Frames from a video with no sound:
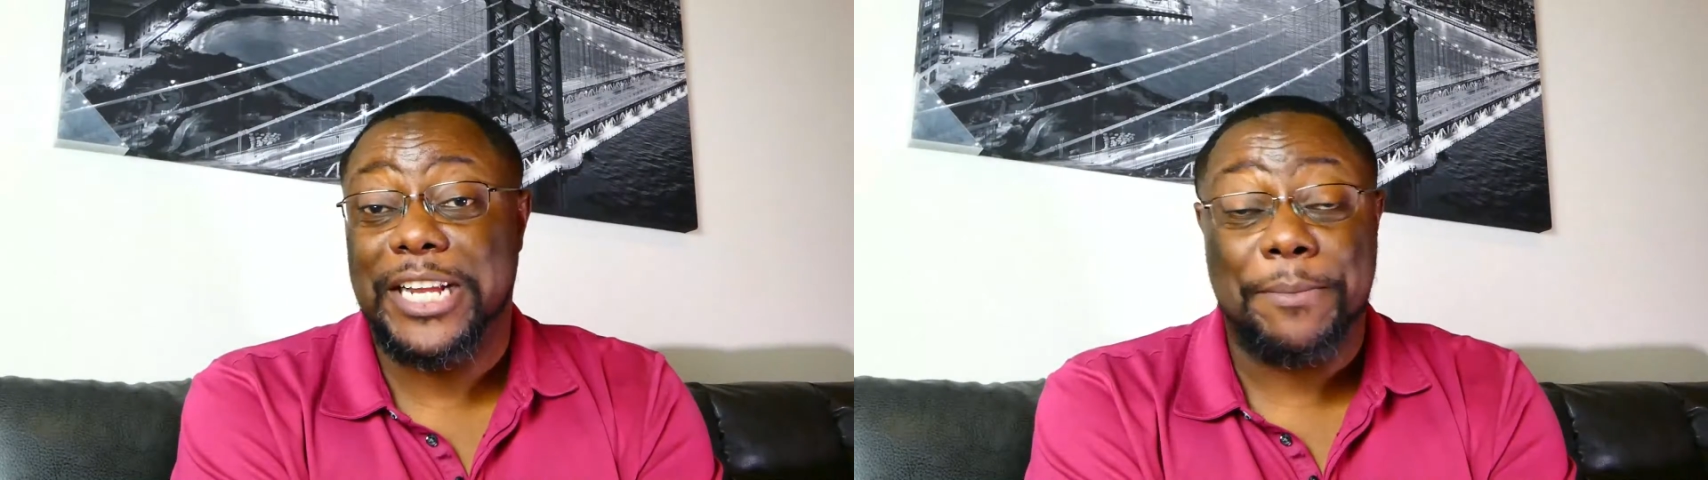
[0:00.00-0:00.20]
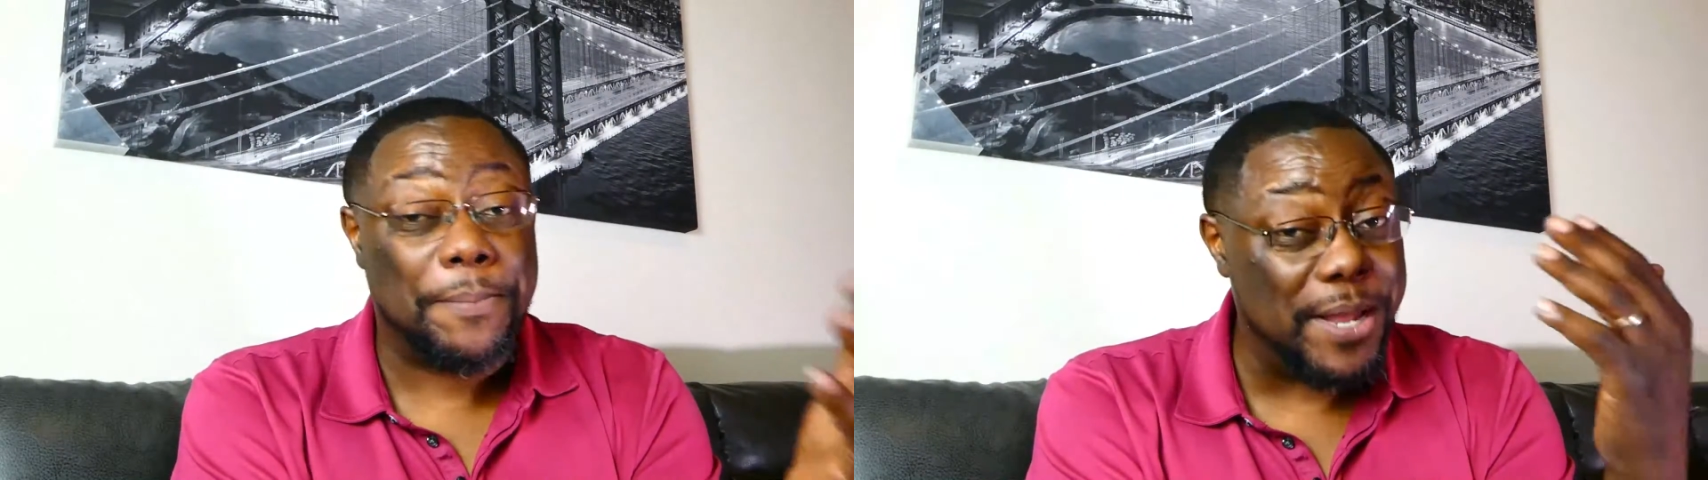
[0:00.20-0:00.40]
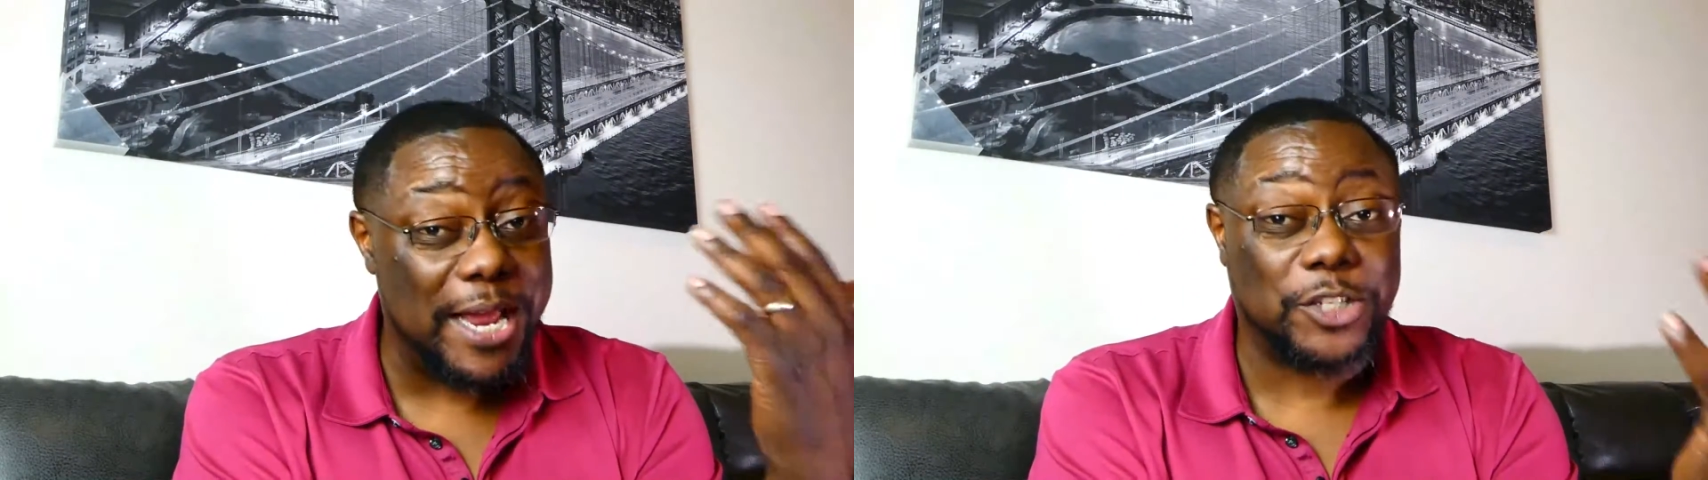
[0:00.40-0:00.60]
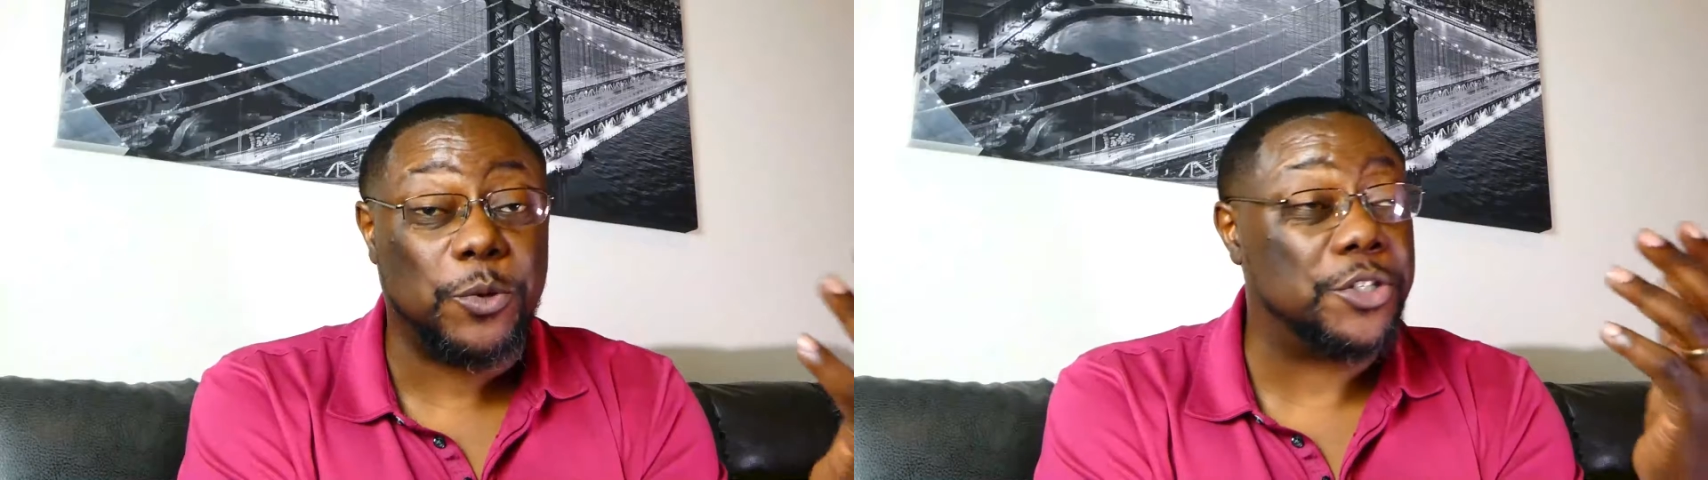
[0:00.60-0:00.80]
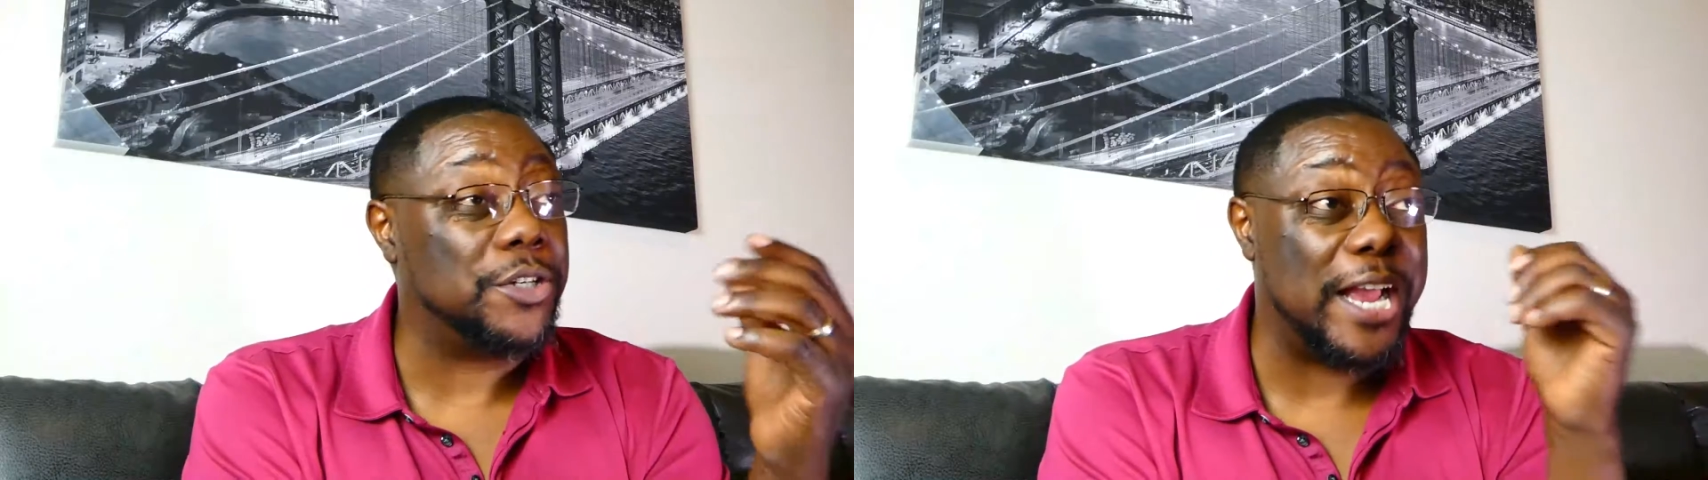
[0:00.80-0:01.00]
I'm gonna be honest
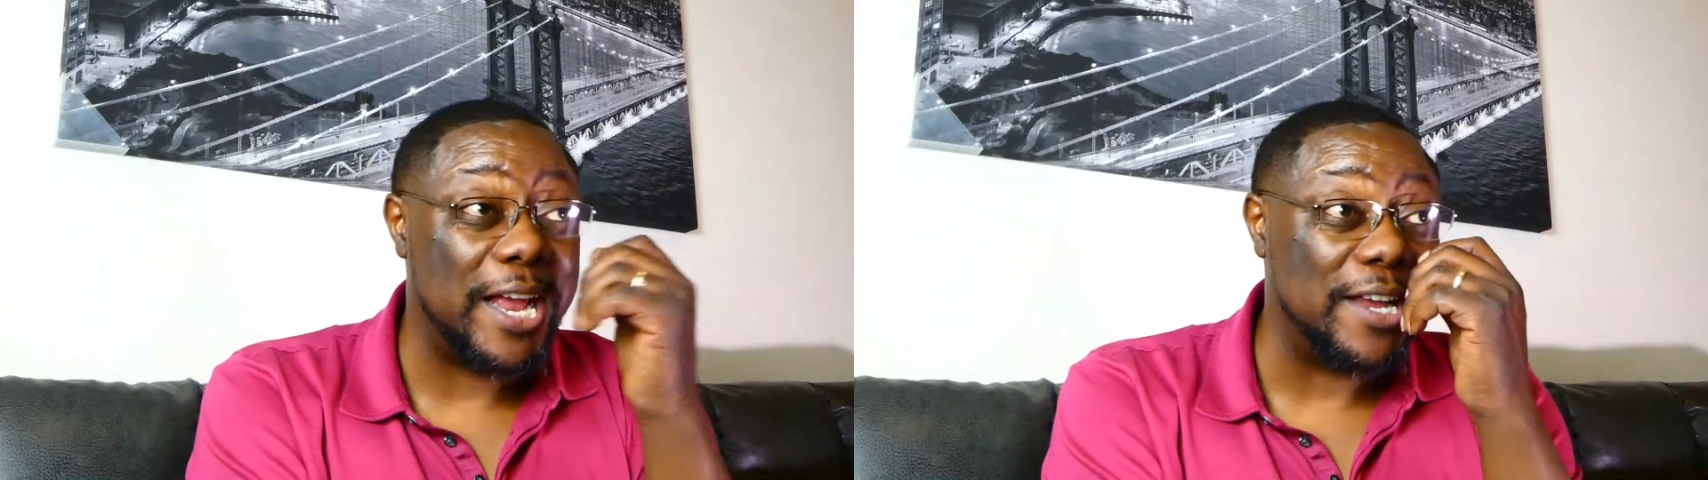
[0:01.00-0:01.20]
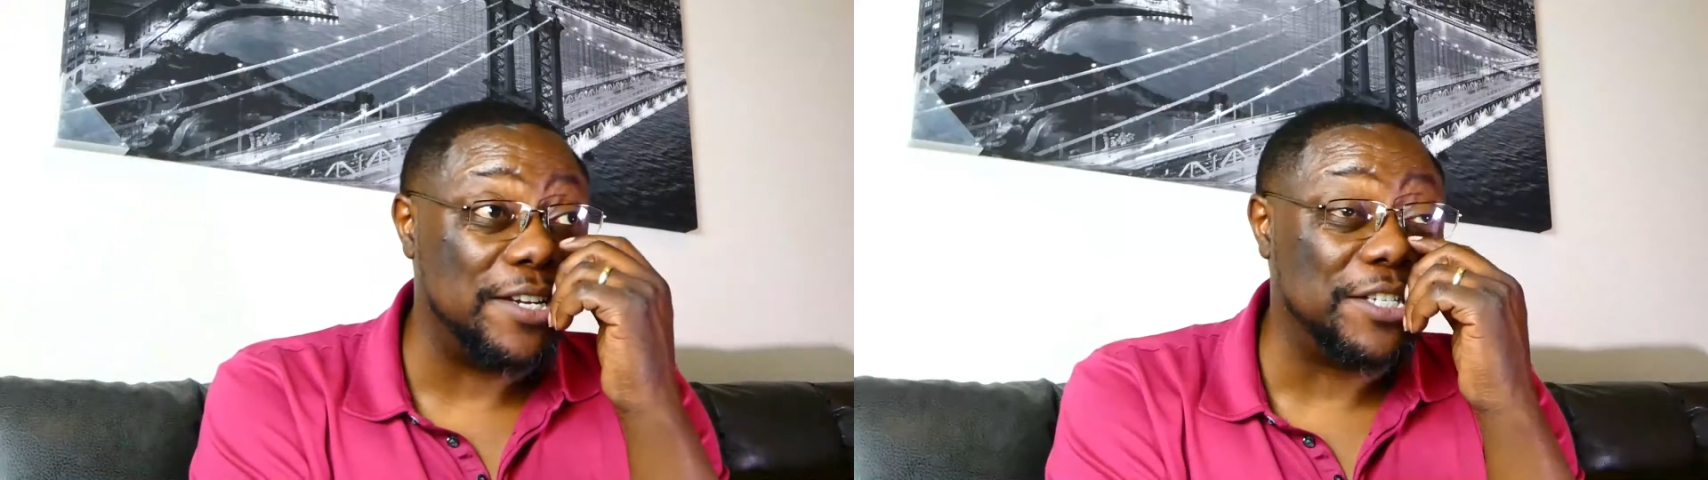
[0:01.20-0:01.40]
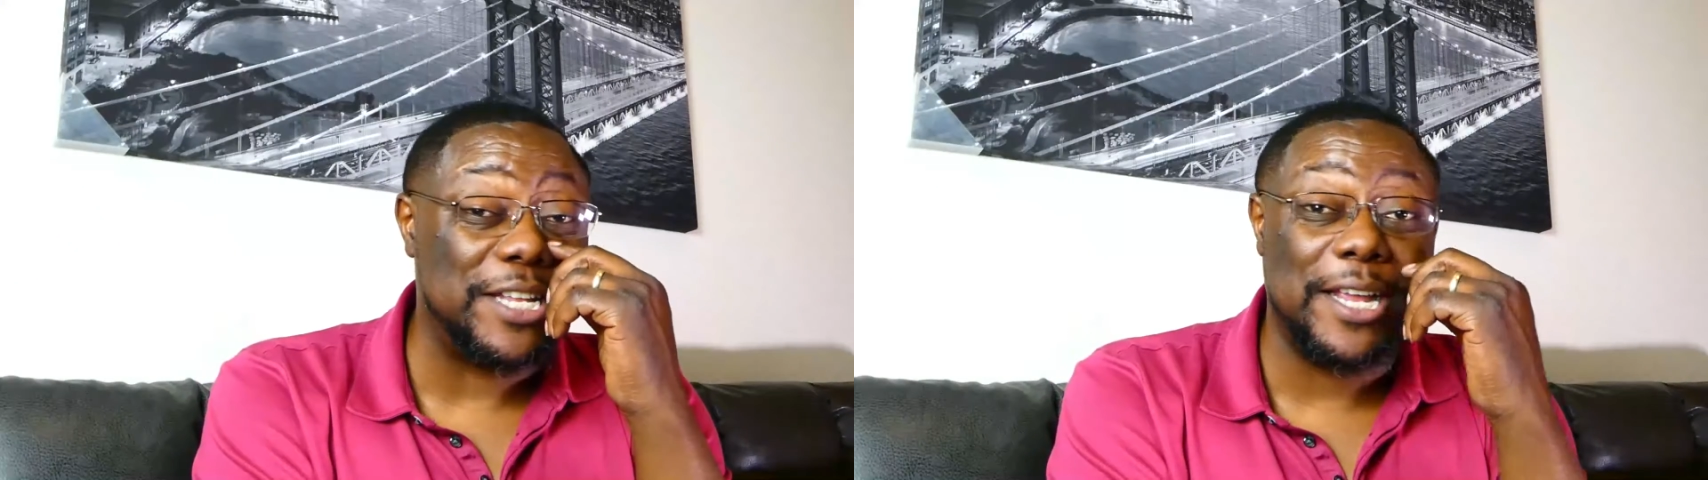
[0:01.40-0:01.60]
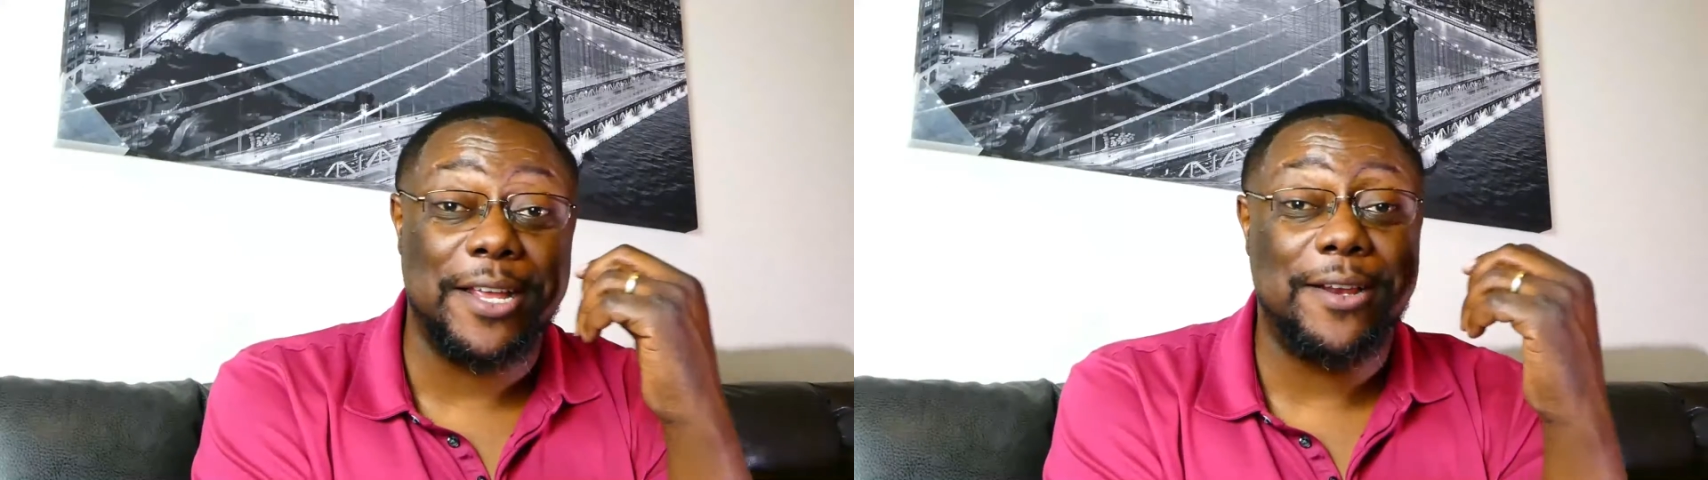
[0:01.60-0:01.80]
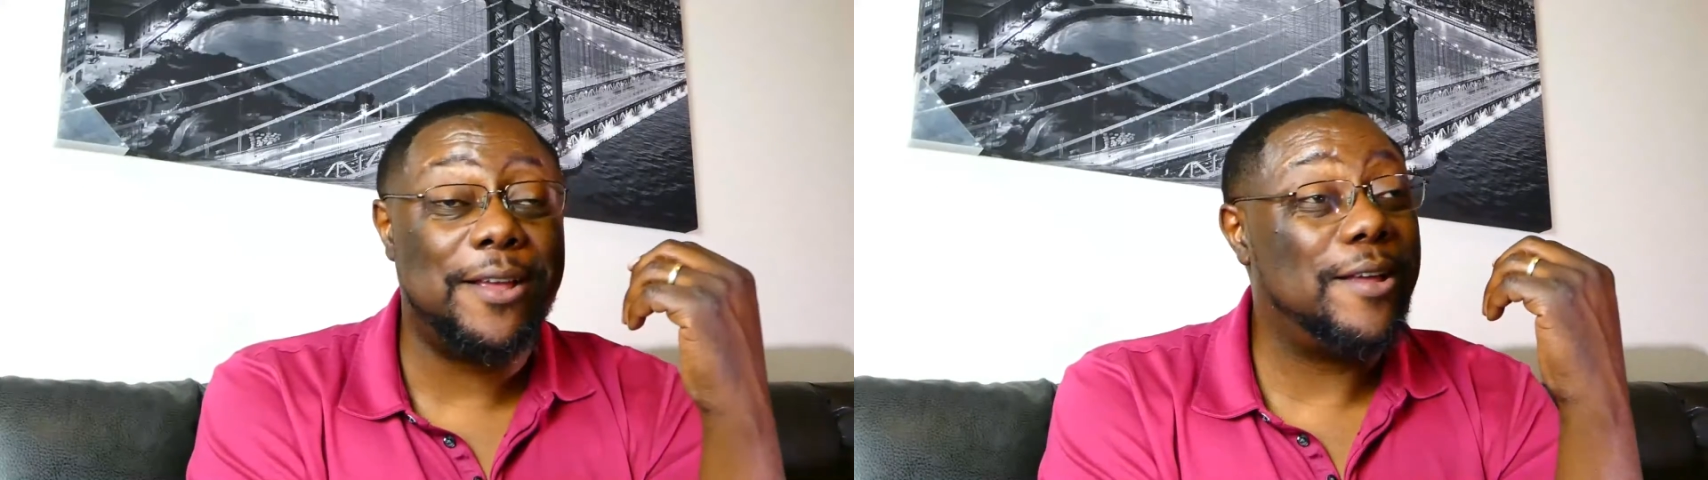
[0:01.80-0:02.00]
with you. I
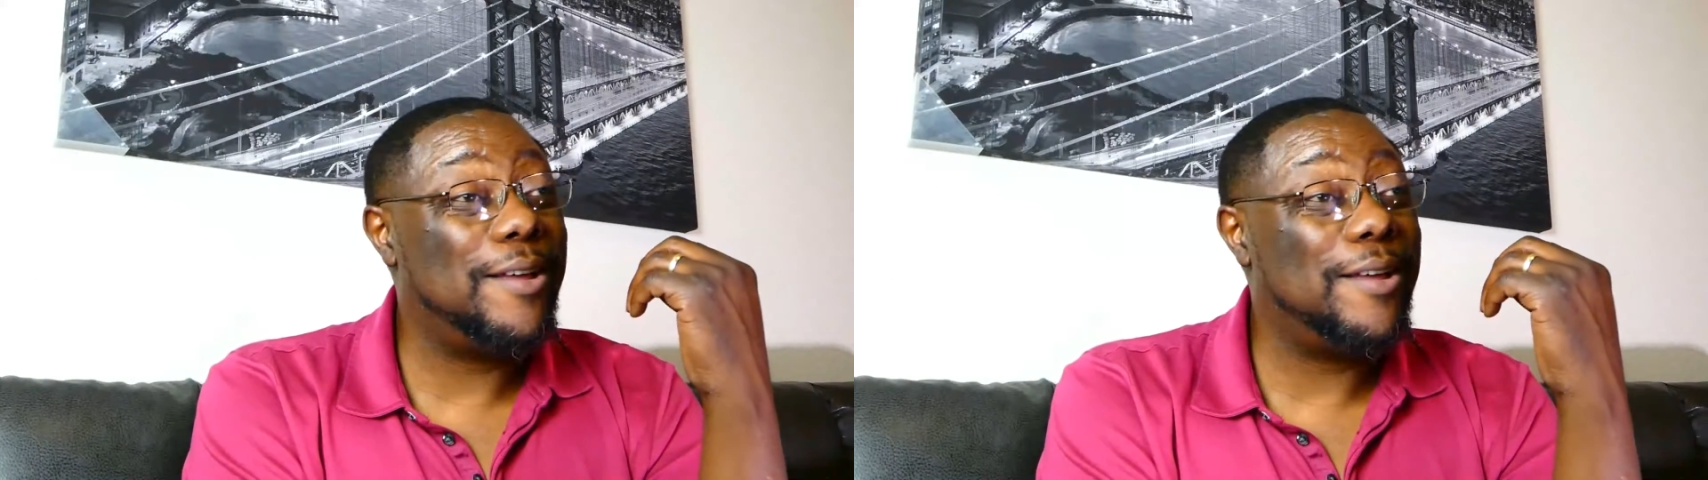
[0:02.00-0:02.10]
understand